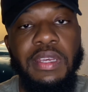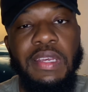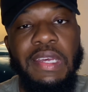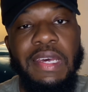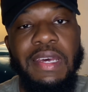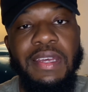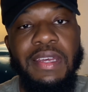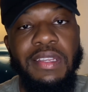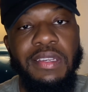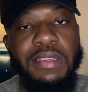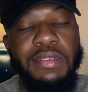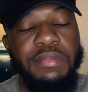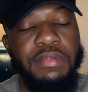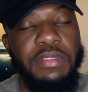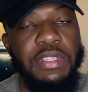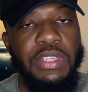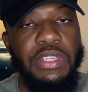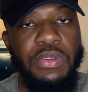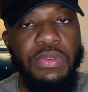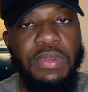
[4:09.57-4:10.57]
And
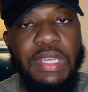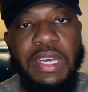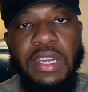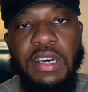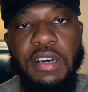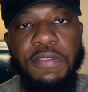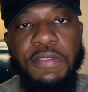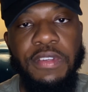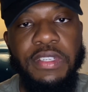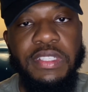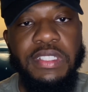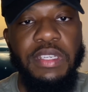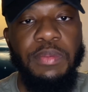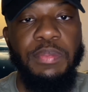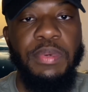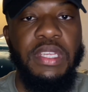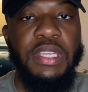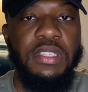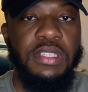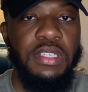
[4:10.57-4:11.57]
you know, that obviously
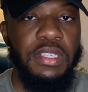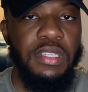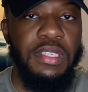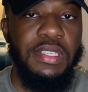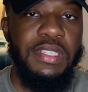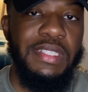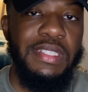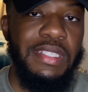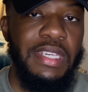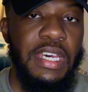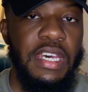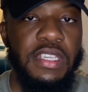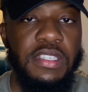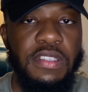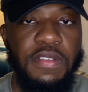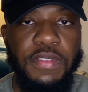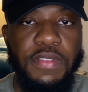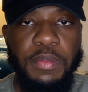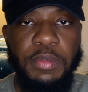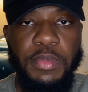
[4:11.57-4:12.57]
depends on the size
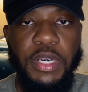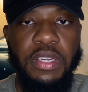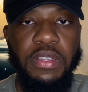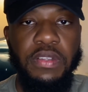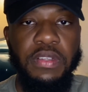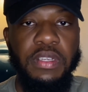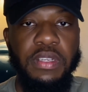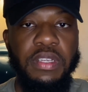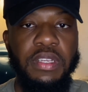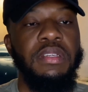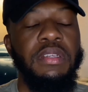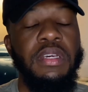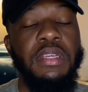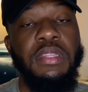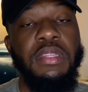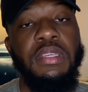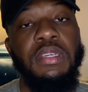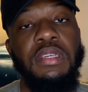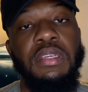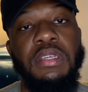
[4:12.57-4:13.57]
of the bottle. I
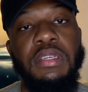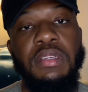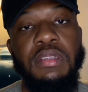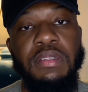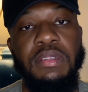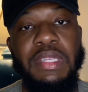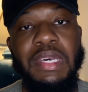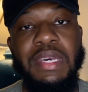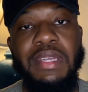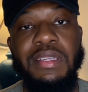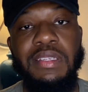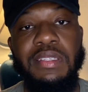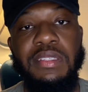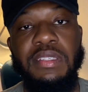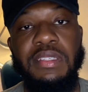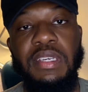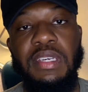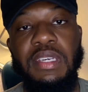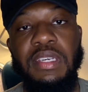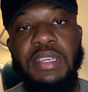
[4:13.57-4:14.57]
think that is
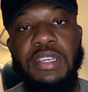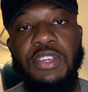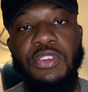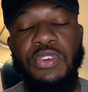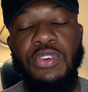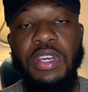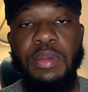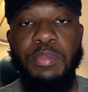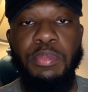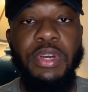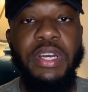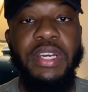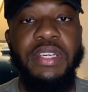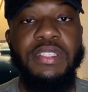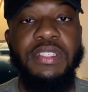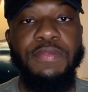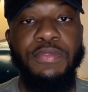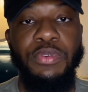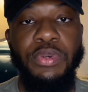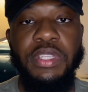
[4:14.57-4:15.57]
a great price
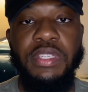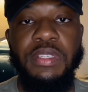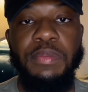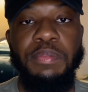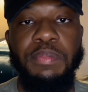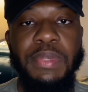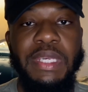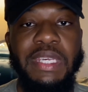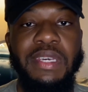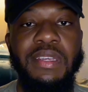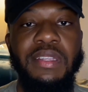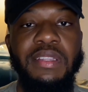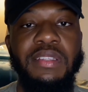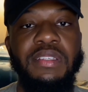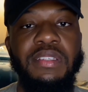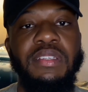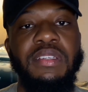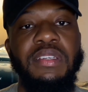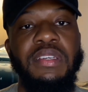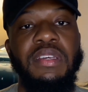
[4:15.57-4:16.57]
for it to be at,
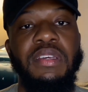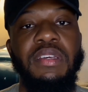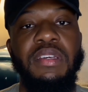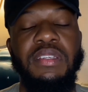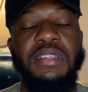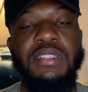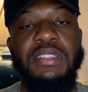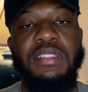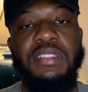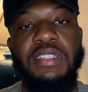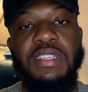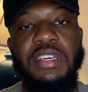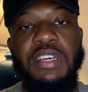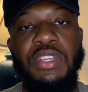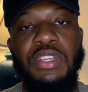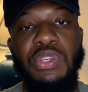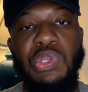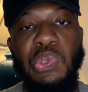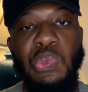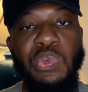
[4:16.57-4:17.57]
because it's
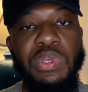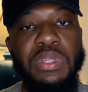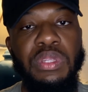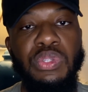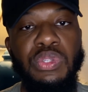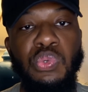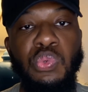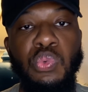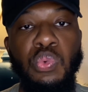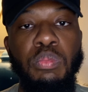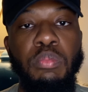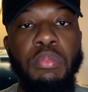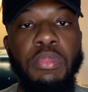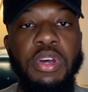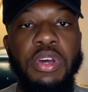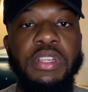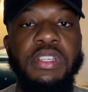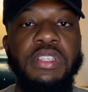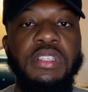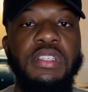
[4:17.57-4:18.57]
not doing too
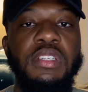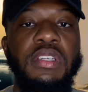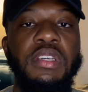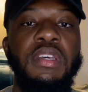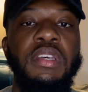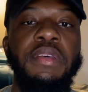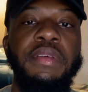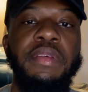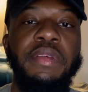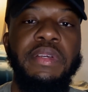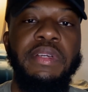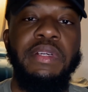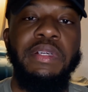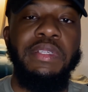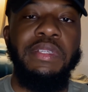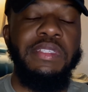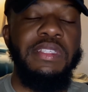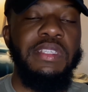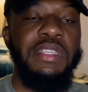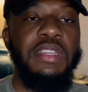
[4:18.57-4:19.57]
much.
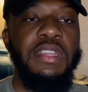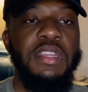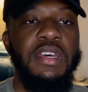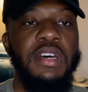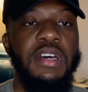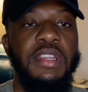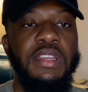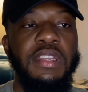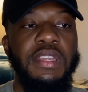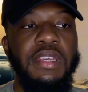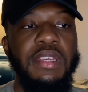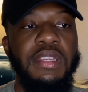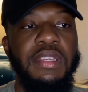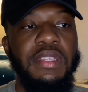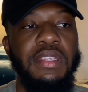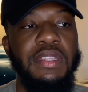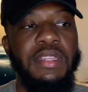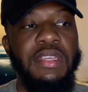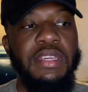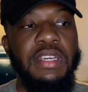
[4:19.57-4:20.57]
It's not
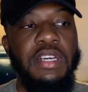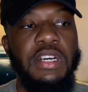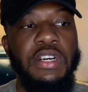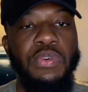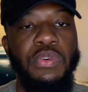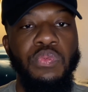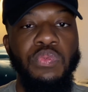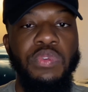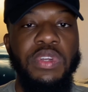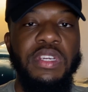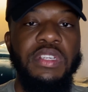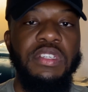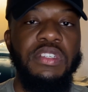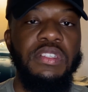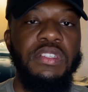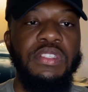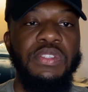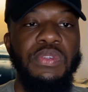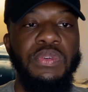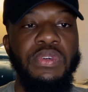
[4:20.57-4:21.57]
anything
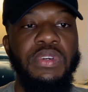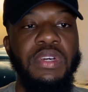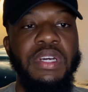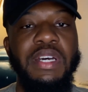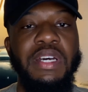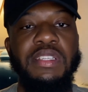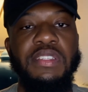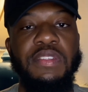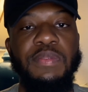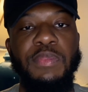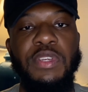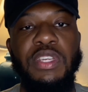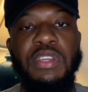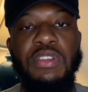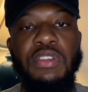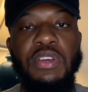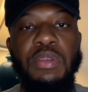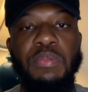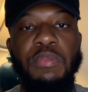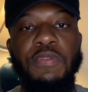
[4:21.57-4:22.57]
outrageous or hasn't been
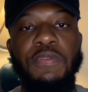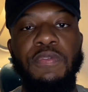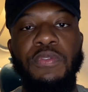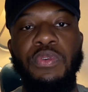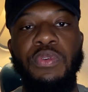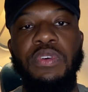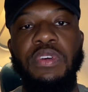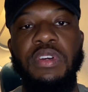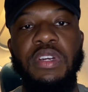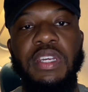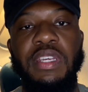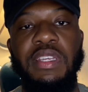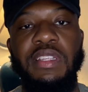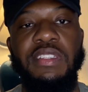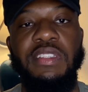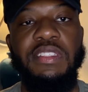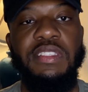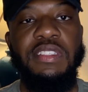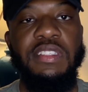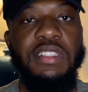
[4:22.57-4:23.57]
done before.
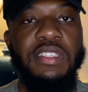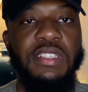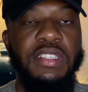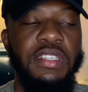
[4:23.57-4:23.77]
It's